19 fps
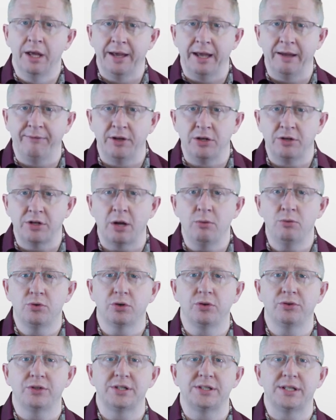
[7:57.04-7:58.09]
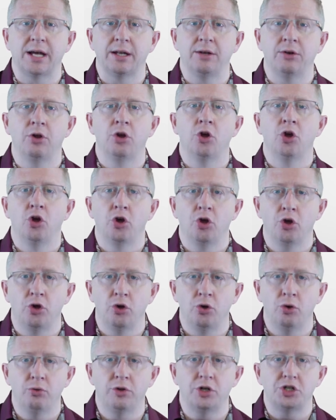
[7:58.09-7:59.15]
If you don't understand
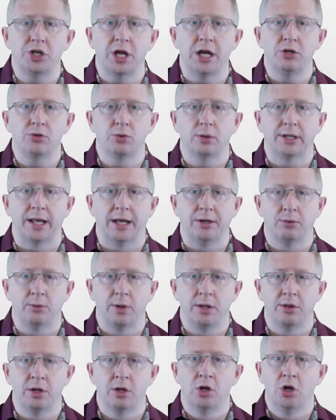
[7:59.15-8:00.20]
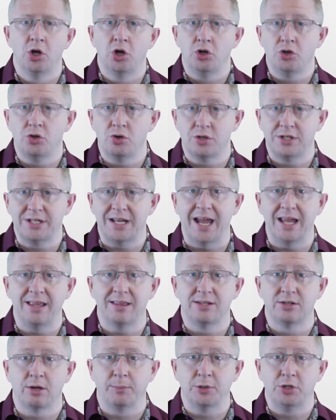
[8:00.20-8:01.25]
who the change will land with, you should take
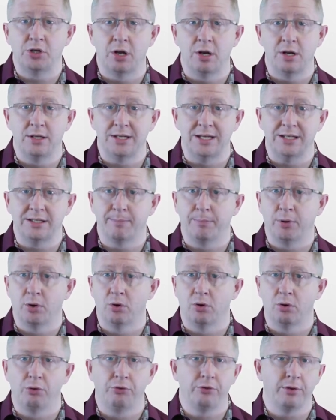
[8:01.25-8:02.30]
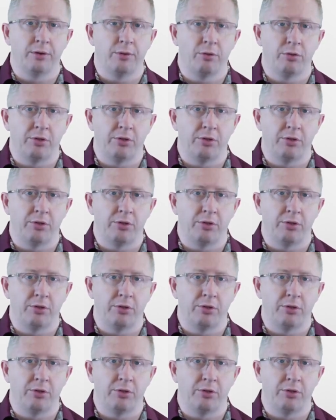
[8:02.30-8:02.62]
this opportunity to pause and